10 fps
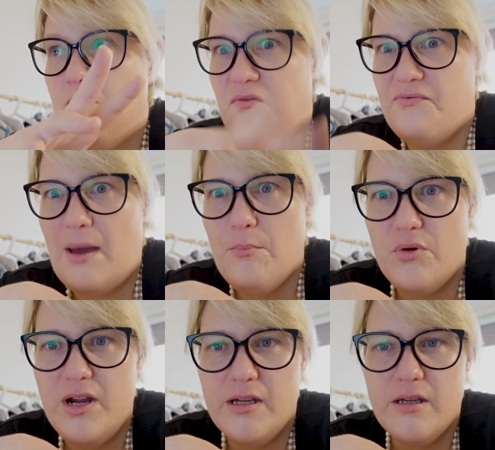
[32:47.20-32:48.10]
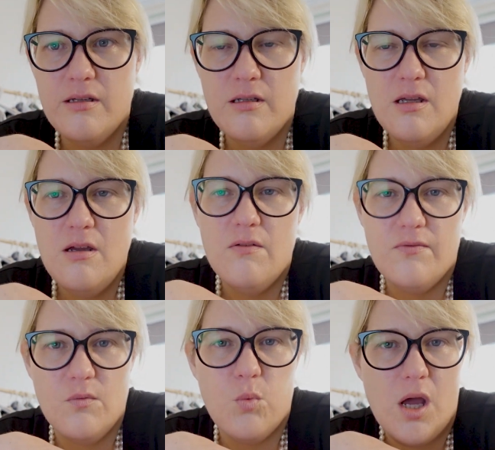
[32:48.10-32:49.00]
fabric
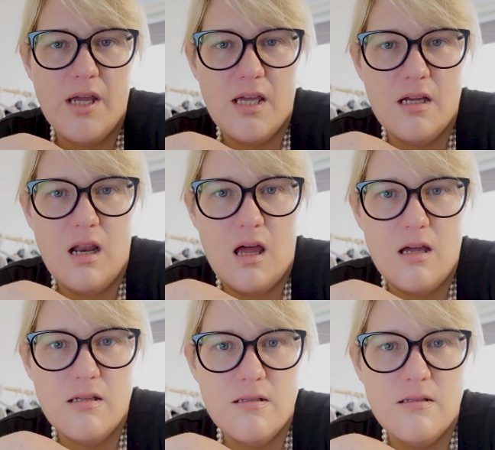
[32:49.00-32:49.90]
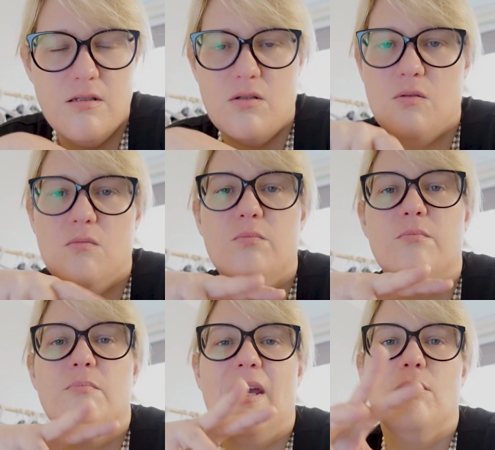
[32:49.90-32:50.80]
for working class to
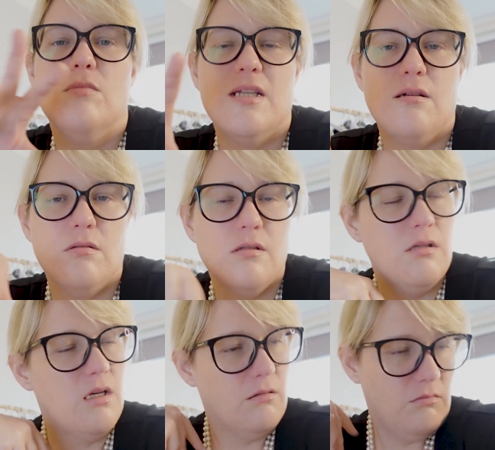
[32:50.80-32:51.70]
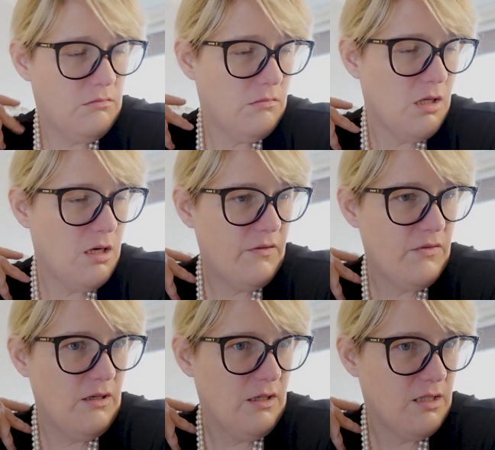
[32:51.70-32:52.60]
make themselves, you know, I
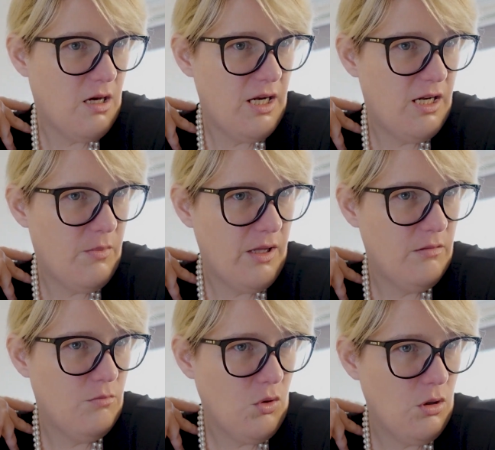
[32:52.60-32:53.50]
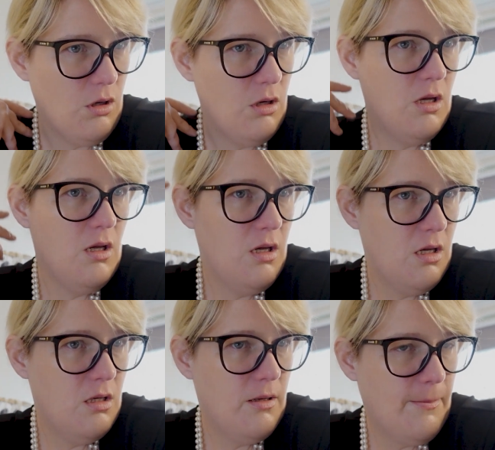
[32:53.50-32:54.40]
feel a tiny bit more
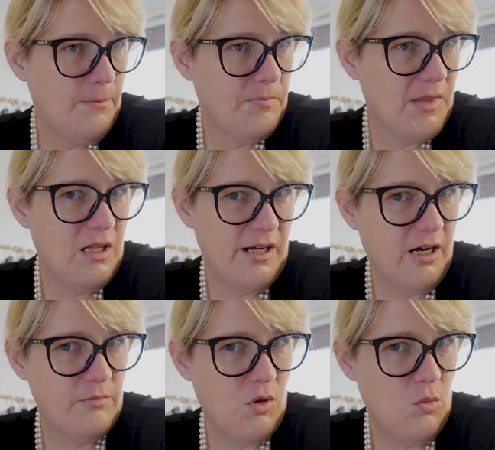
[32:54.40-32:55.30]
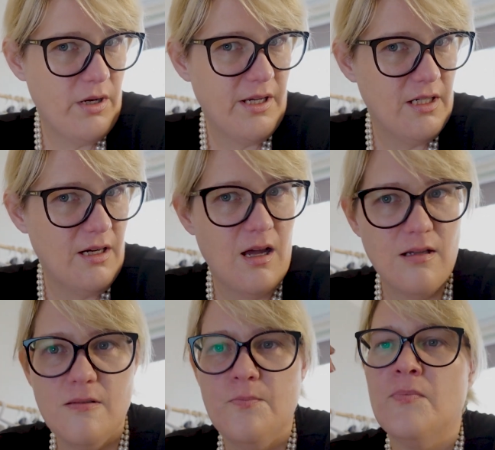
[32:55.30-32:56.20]
like I'm not working
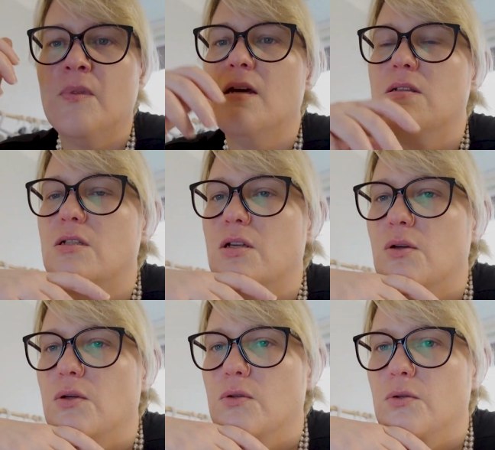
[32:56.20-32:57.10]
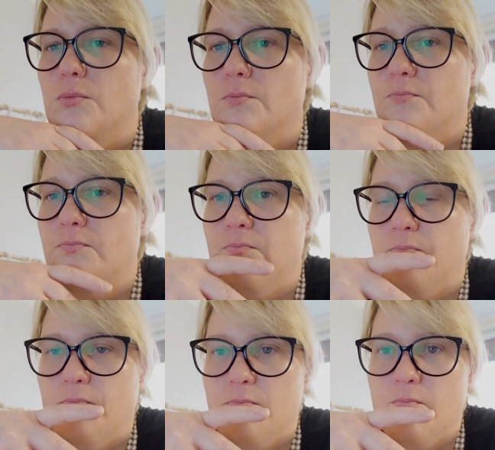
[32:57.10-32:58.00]
class, to
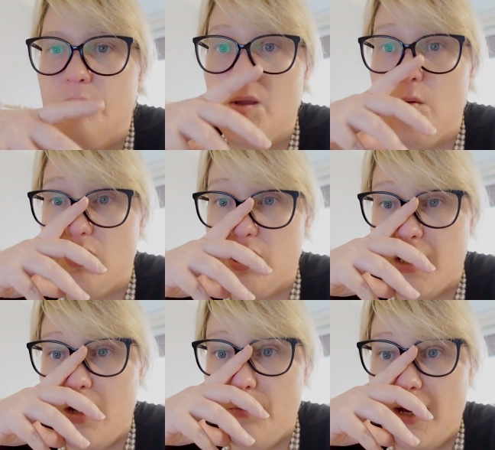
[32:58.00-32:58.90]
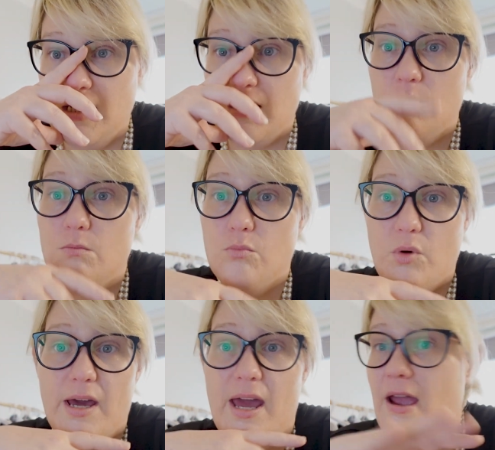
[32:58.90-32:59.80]
what Chanel made it,
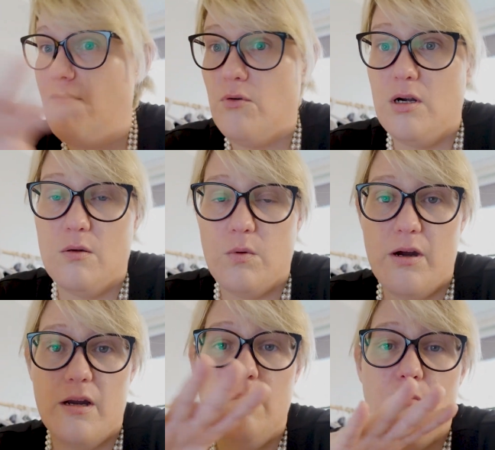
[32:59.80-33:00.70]
where everyone could wear it,